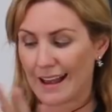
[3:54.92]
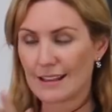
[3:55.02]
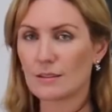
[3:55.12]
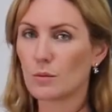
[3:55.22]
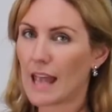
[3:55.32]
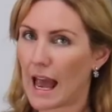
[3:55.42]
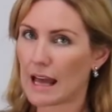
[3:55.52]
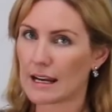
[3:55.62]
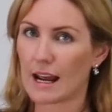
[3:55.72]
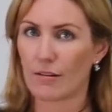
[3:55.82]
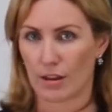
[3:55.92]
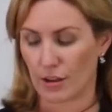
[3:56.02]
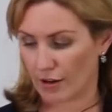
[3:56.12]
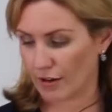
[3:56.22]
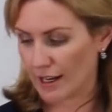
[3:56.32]
as we add in our
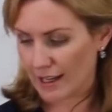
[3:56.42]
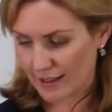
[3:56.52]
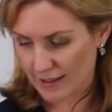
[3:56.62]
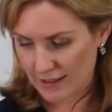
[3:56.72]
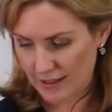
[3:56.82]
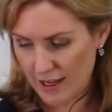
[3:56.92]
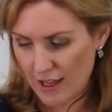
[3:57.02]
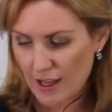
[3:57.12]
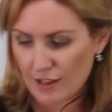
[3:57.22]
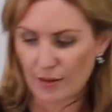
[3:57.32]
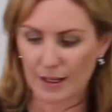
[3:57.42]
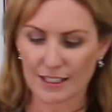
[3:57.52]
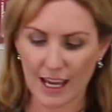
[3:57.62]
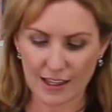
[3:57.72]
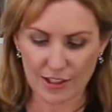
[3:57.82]
other ingredients. So I'm going to
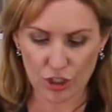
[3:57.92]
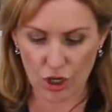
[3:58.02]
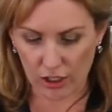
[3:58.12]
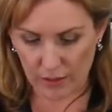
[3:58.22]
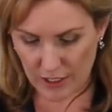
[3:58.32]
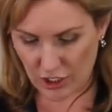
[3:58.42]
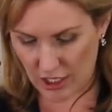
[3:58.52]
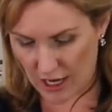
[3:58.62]
take this chocolate mixture